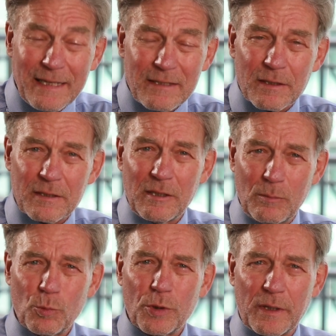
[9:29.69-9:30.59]

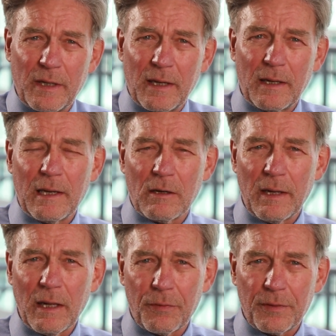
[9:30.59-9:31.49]
inter-team working in
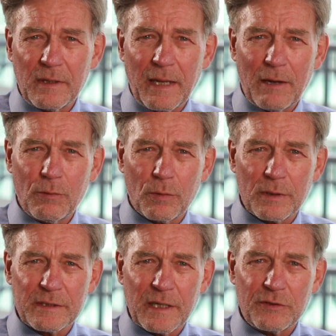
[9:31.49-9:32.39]
our health and care
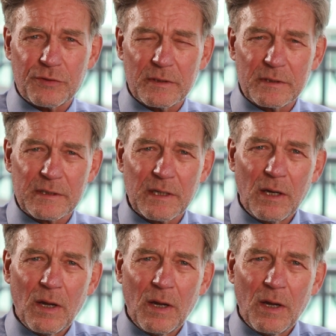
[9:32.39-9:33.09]
organisations.